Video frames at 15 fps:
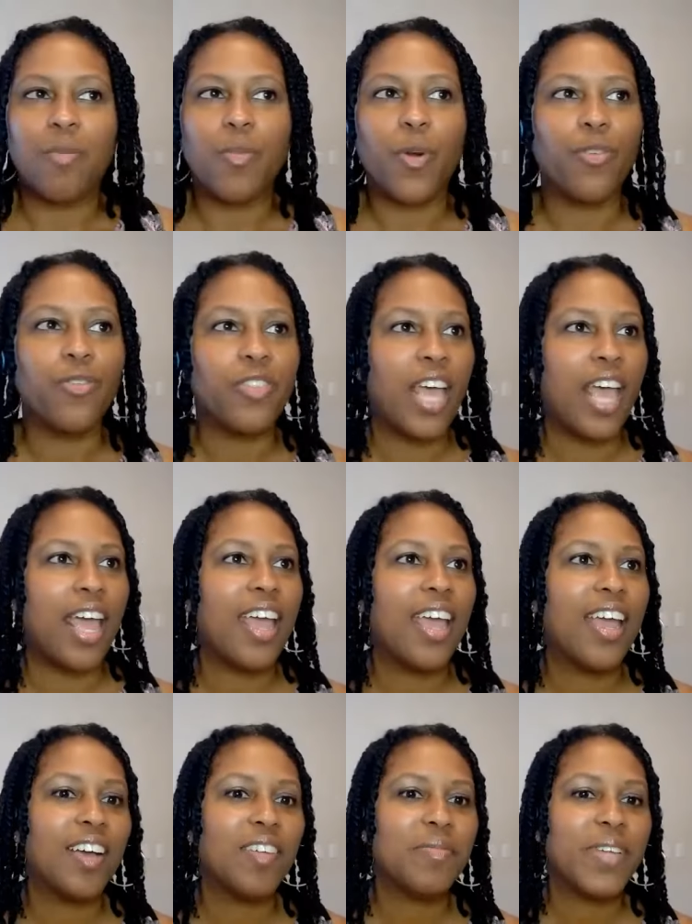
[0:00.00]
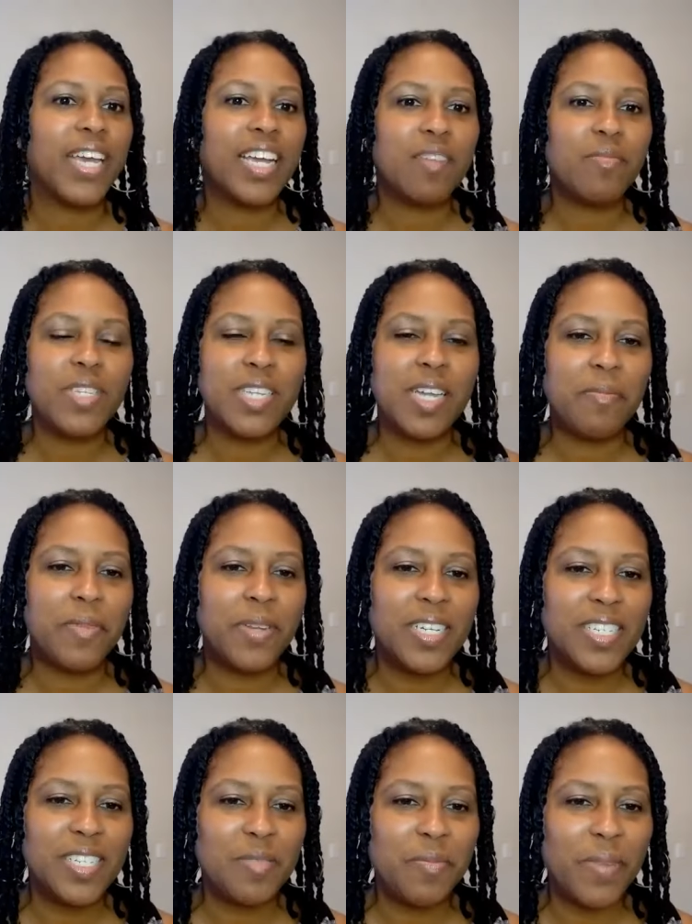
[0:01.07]
had a birthday, I'm like, I'm stepping
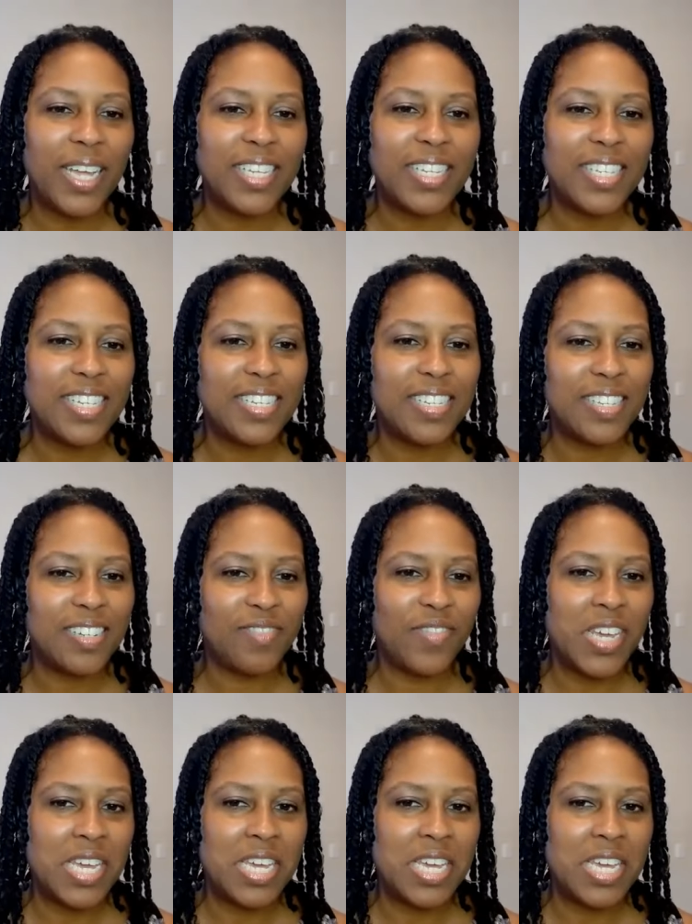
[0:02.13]
into my season of